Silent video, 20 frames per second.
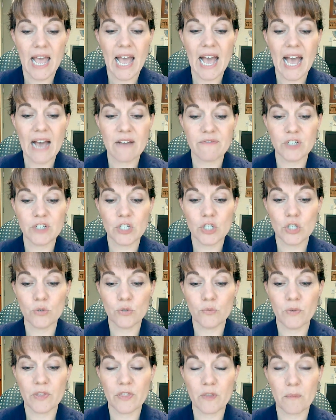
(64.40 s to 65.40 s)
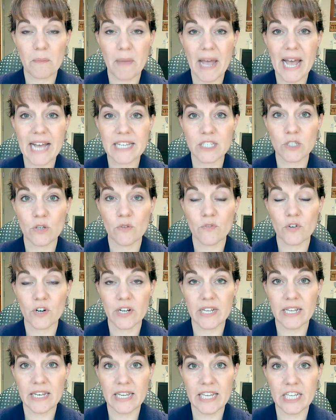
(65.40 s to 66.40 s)
have to do with the Passover
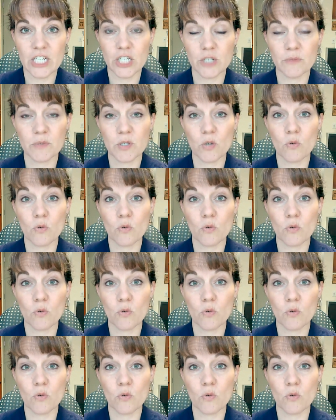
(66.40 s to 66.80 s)
in Egypt.